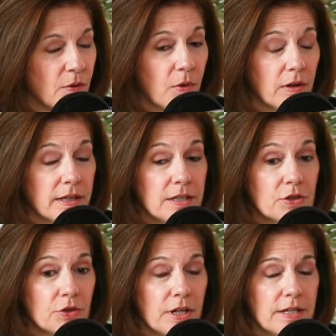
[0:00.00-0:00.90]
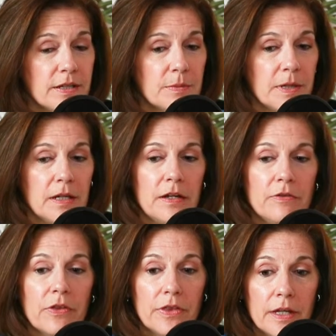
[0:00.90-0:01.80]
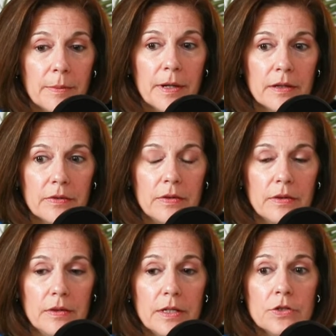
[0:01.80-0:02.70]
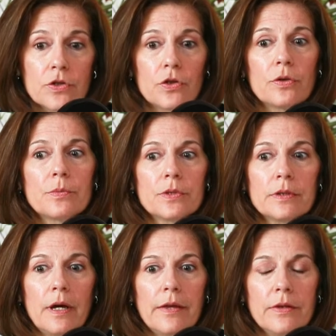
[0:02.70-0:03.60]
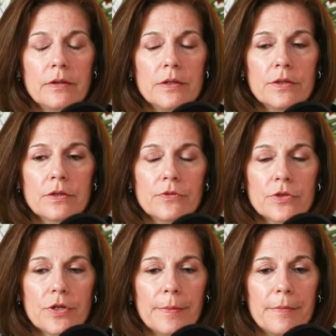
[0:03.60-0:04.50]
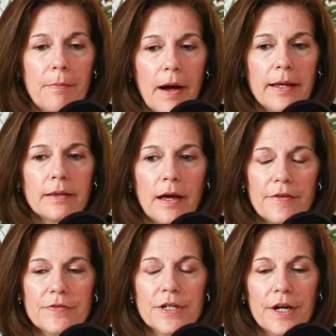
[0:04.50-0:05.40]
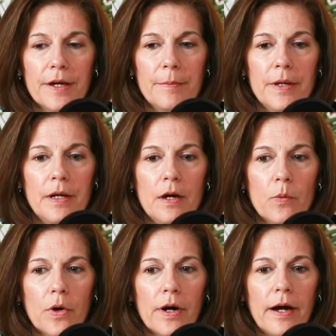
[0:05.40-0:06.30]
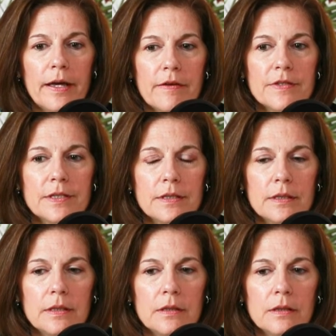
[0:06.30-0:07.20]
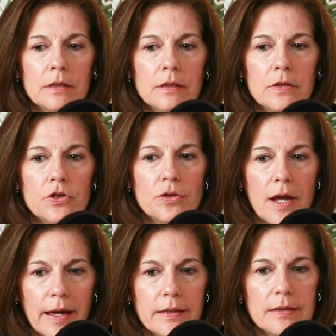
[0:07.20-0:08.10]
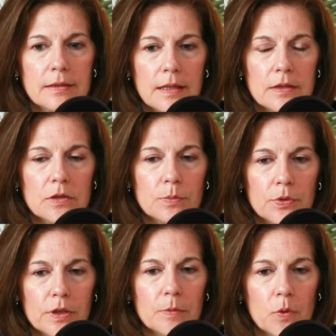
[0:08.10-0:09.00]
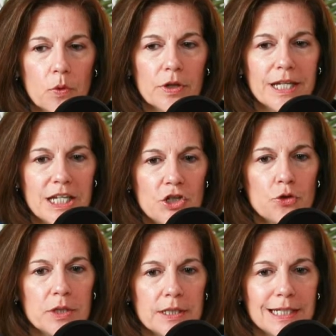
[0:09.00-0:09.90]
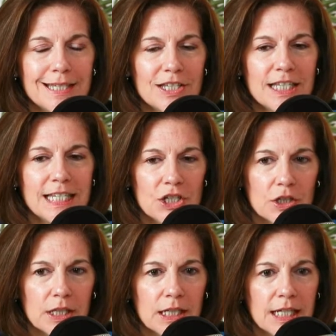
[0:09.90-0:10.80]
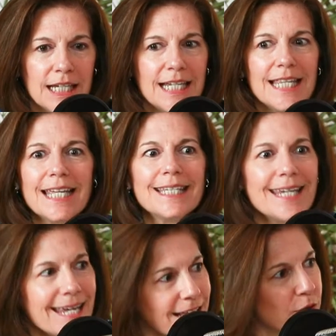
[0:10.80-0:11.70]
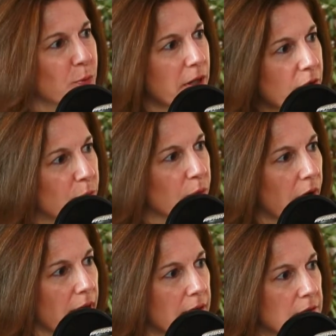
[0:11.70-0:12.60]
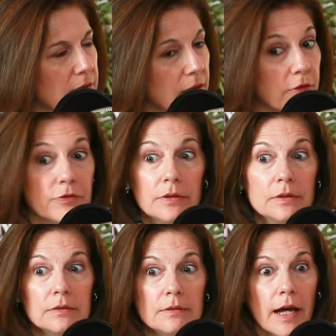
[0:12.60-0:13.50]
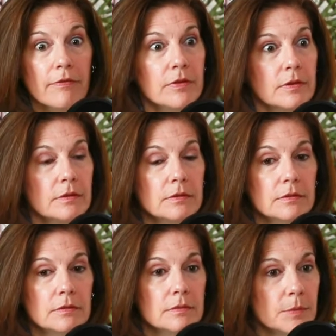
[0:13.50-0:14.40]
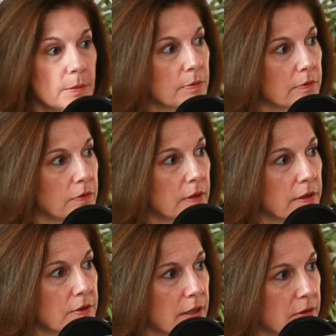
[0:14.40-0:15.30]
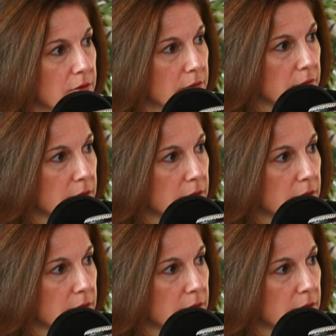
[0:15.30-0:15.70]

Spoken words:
Well, it's crazy to me even think about it in this terms. I think this is the first time in my lifetime where I have seen the United States Supreme Court issue a decision that takes away the rights of half the people of the United States.